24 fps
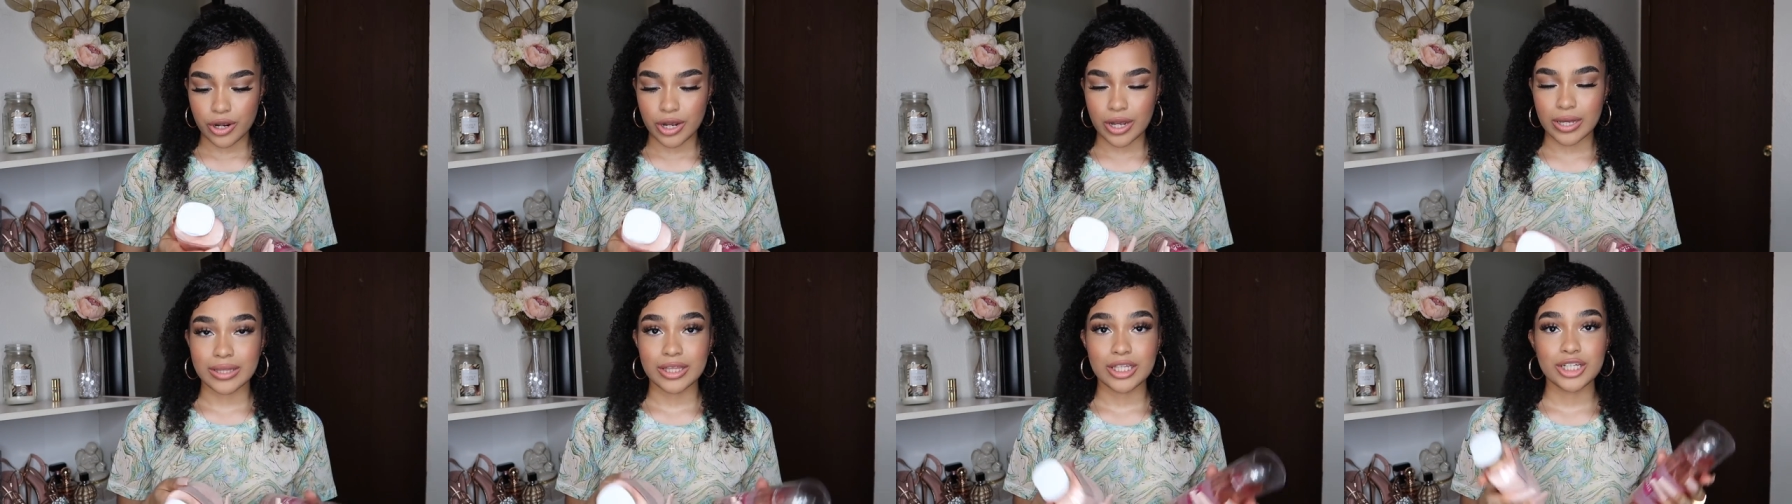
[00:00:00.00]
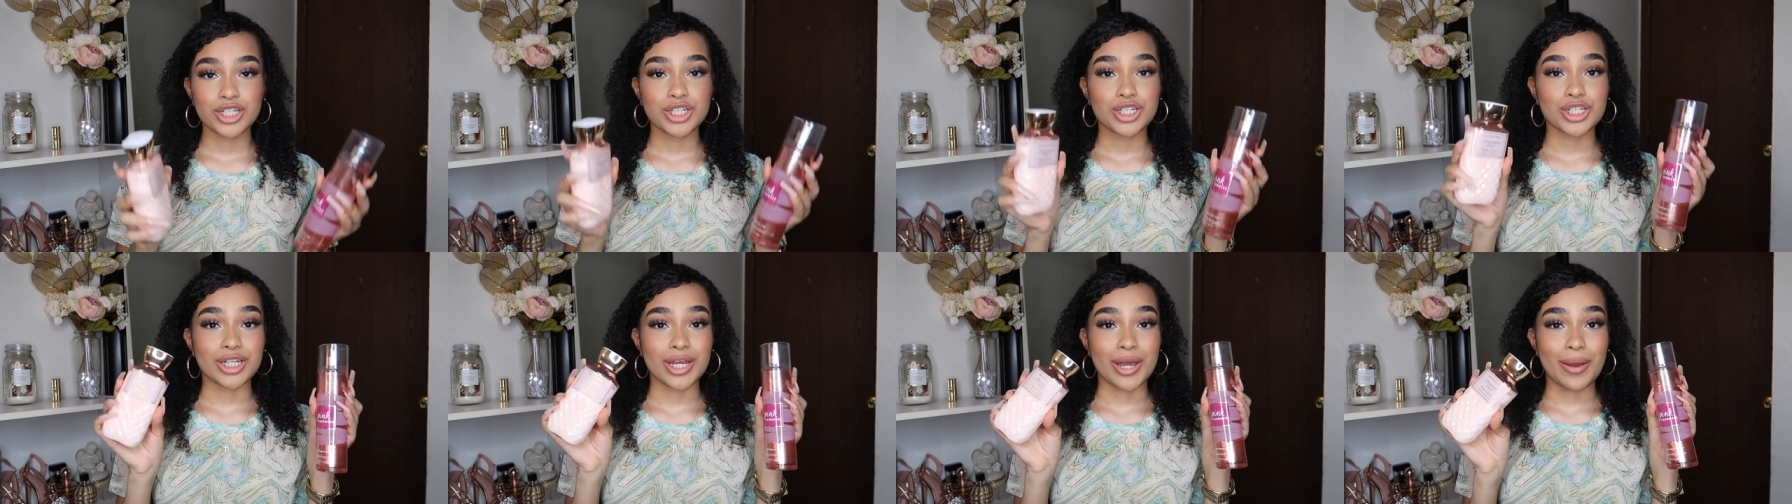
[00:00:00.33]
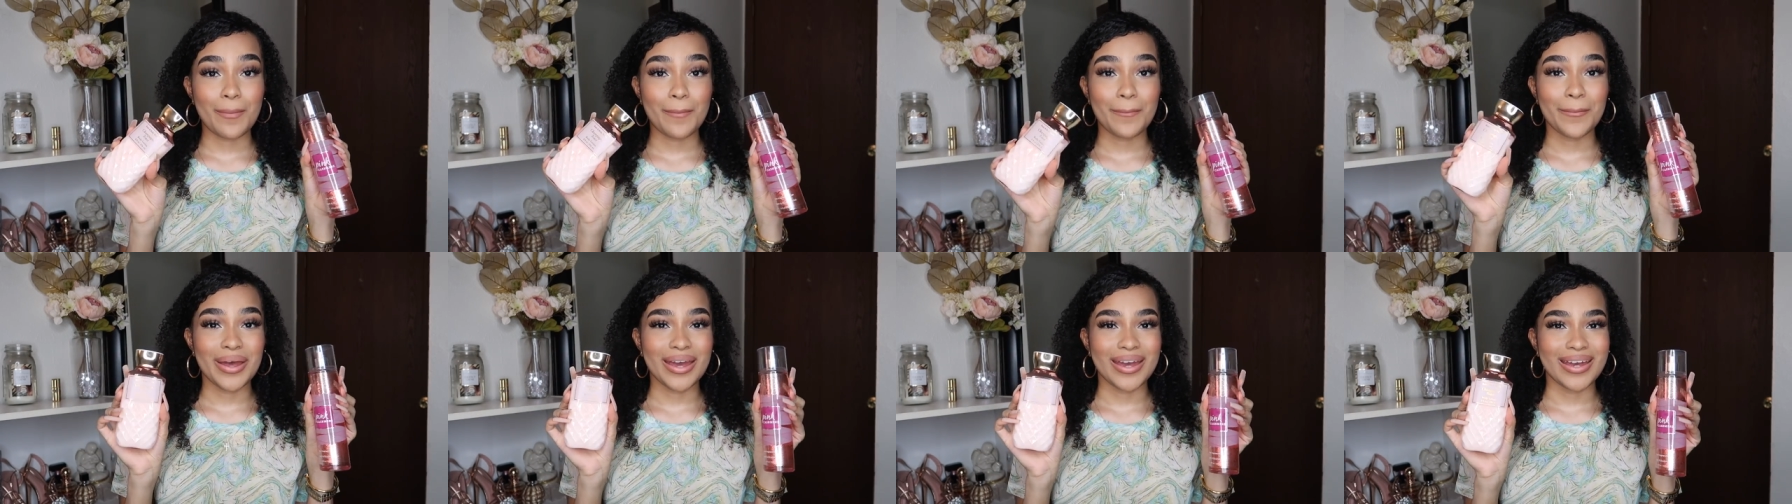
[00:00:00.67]
and the
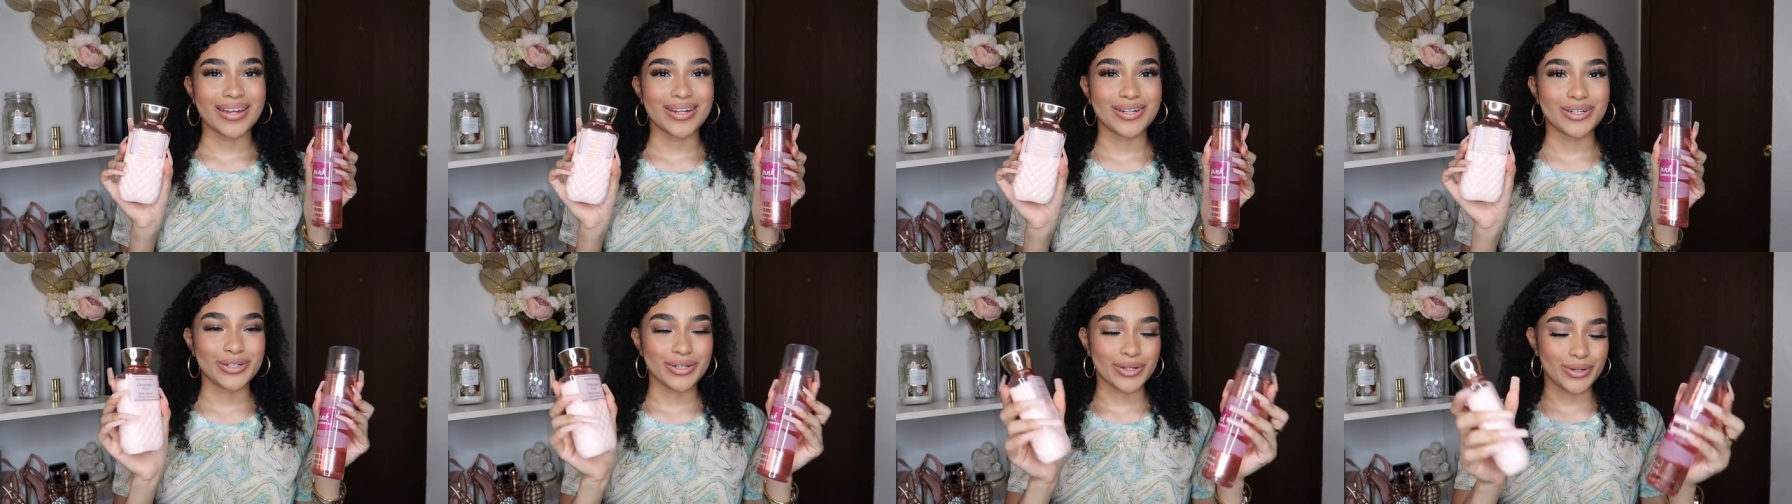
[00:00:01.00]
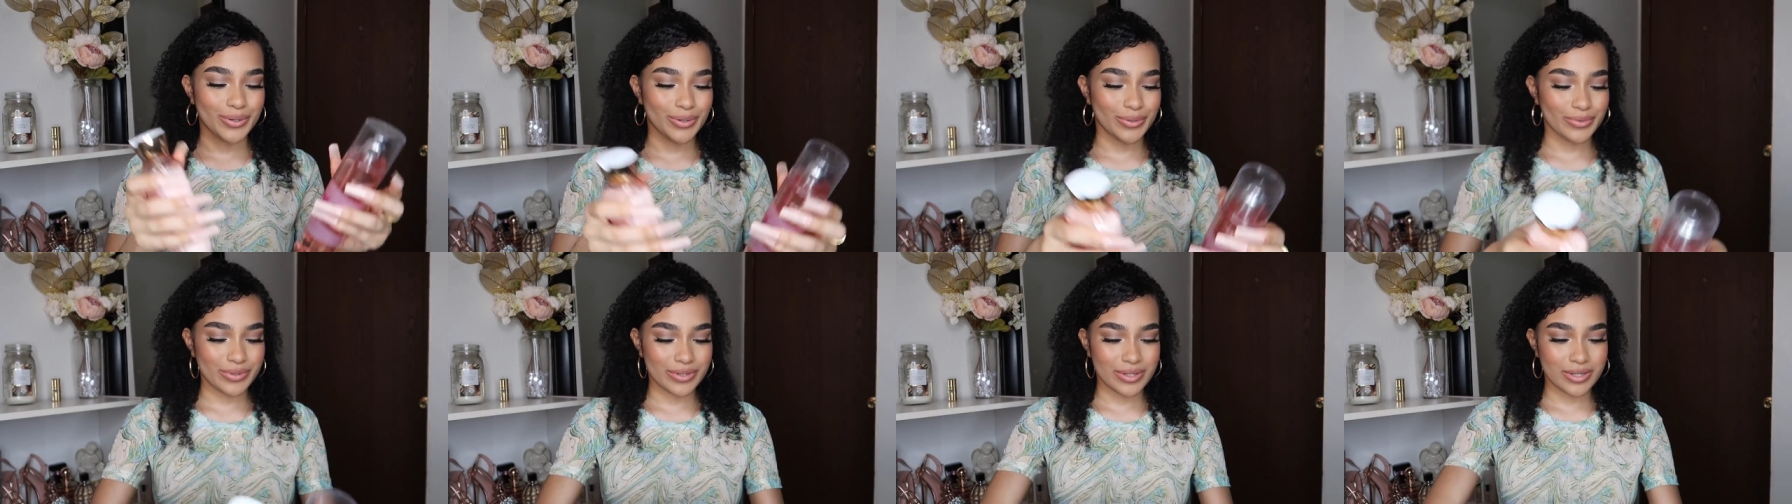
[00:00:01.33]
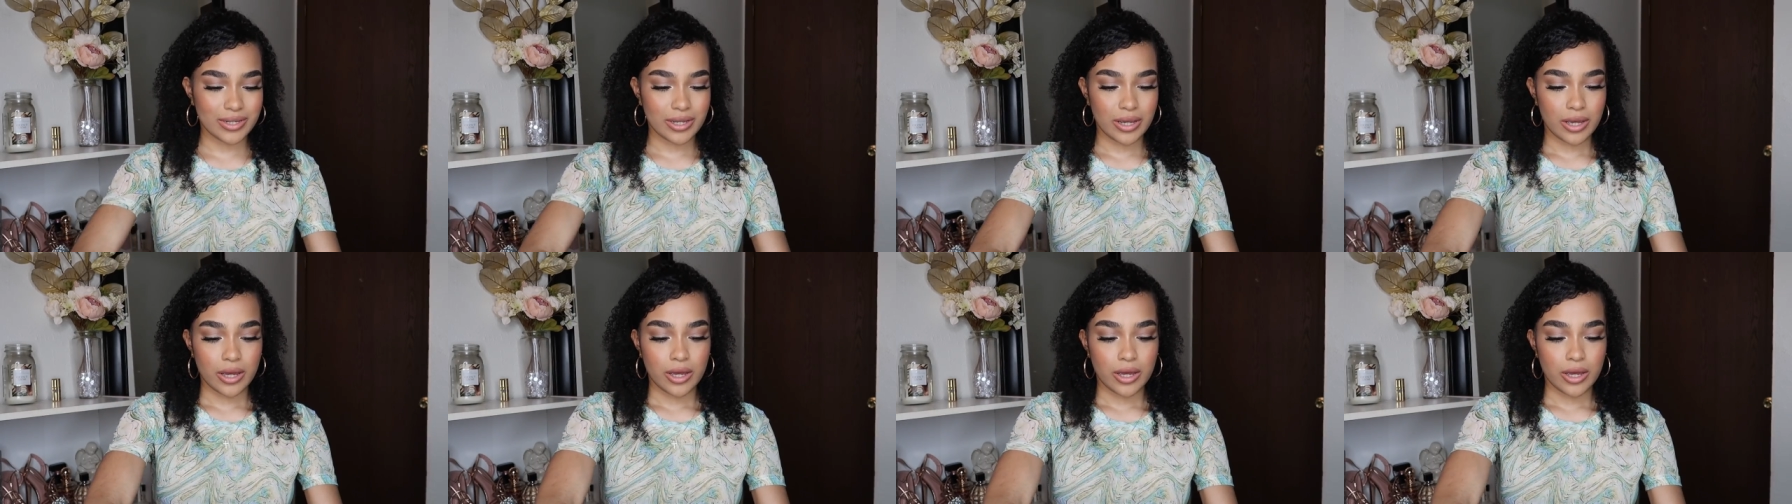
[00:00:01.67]
champagne toast